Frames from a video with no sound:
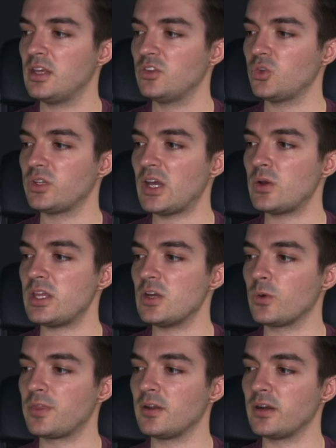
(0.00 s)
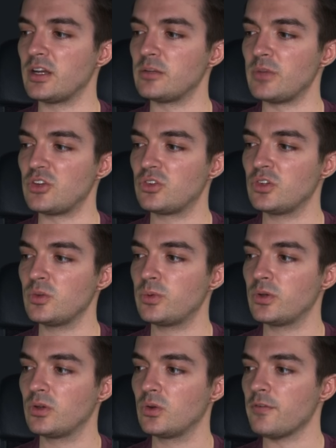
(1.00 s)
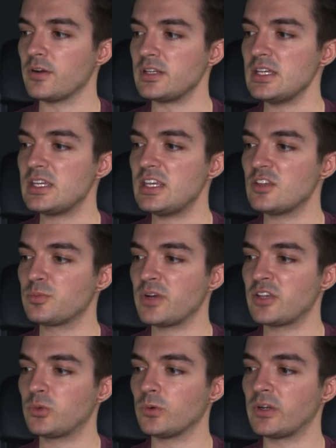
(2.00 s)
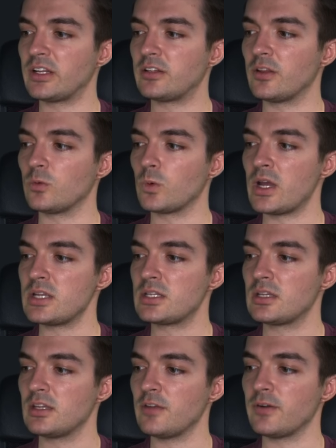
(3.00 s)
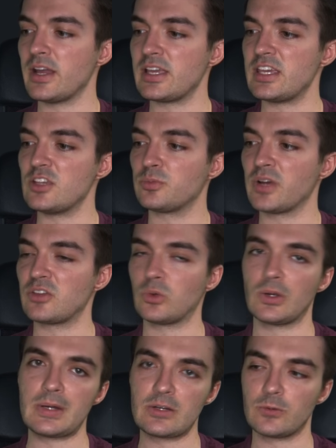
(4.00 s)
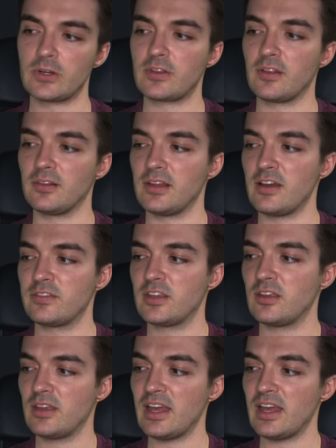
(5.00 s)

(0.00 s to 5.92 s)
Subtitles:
So down here within our animation loop, if our D key is pressed, we're running to the right. If our A key is pressed, we're going to run to the left.